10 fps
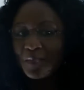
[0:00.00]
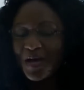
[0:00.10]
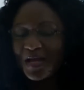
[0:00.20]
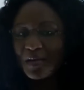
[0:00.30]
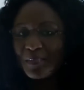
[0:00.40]

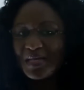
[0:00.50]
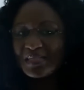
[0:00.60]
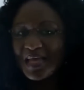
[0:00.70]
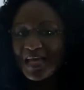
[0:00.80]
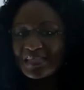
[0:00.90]

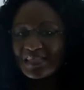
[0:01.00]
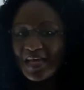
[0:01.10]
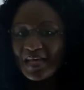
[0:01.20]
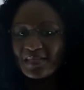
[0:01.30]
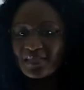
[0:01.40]
Parliament
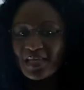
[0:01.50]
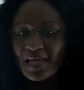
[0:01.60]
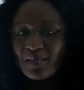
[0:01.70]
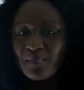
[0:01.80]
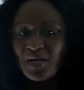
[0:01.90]
extends
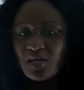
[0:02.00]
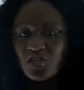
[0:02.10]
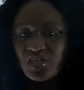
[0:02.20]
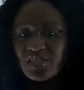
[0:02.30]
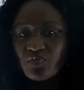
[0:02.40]

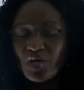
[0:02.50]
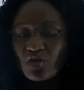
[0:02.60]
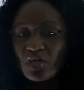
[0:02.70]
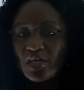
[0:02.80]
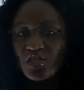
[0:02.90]
emergency
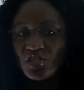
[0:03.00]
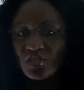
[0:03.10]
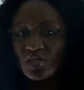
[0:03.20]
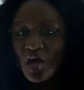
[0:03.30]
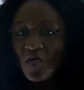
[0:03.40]

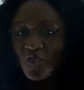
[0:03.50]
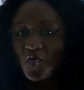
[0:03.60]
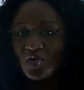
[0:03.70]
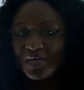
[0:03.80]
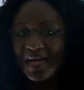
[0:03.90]
regulations
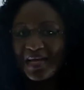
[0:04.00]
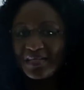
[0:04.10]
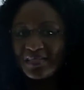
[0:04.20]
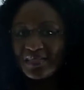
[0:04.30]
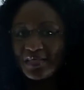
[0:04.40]
for
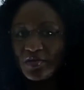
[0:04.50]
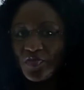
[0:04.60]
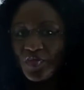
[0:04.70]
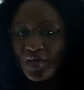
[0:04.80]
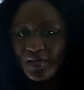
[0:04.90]

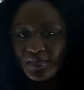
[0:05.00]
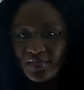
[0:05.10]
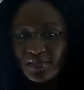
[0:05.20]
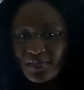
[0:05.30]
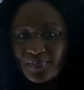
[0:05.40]
90
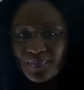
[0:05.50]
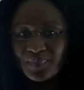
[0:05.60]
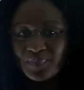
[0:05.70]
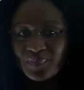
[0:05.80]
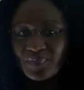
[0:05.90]
days.
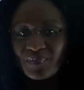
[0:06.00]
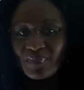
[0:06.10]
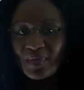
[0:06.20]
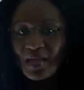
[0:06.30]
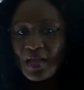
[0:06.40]

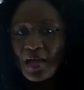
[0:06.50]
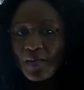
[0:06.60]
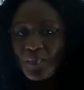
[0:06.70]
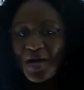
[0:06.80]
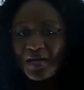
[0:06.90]

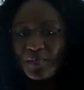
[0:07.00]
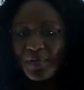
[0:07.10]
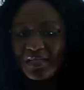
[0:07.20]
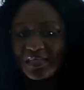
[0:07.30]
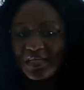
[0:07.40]

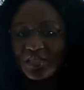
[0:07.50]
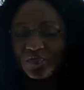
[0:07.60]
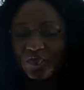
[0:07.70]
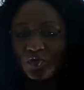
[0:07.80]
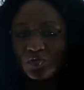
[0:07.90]
Parliament
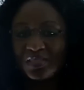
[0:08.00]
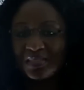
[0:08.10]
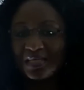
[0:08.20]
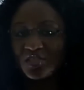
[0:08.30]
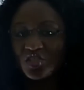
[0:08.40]
interviews
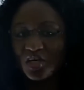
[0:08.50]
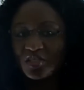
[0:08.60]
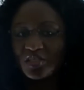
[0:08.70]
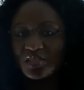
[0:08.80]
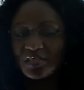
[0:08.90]
6
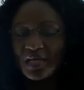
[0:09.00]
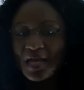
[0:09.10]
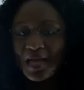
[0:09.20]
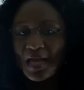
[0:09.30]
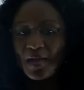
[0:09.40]
judges
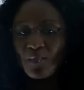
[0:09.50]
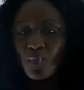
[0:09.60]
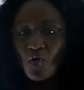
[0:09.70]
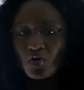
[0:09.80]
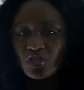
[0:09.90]
and
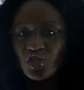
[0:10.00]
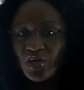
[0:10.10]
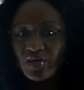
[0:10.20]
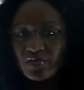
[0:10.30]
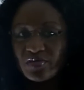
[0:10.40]
board
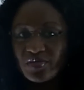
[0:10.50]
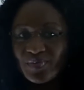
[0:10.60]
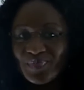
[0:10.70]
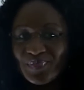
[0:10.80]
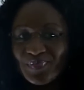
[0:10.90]
chairs.